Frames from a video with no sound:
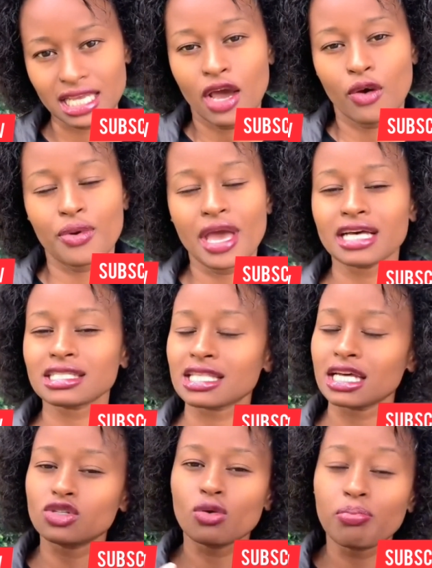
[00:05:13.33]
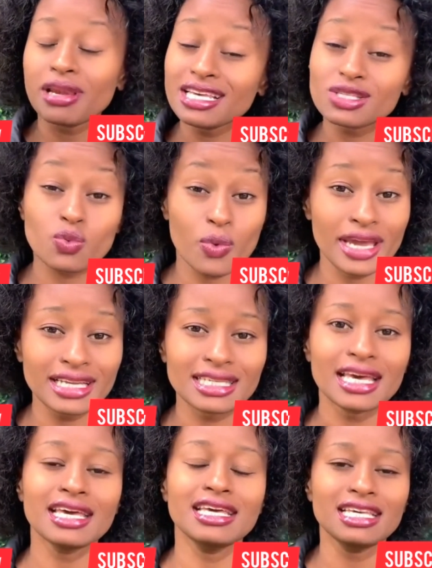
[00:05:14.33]
We ask that you please wait.
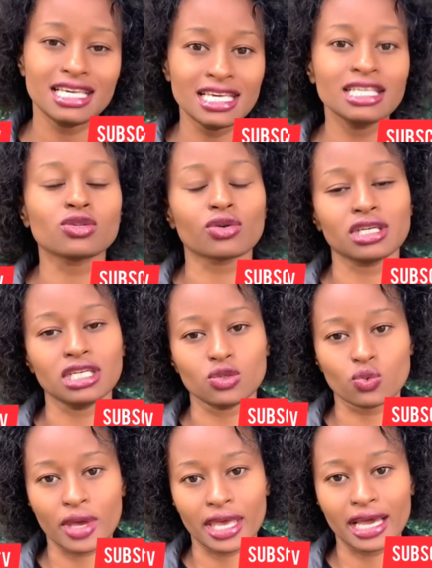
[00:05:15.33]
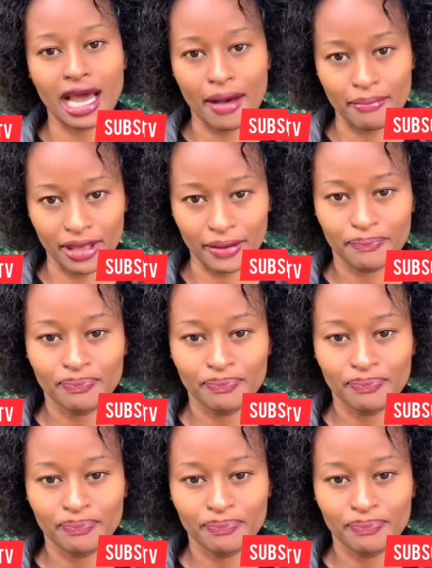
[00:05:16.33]
He is on his way coming.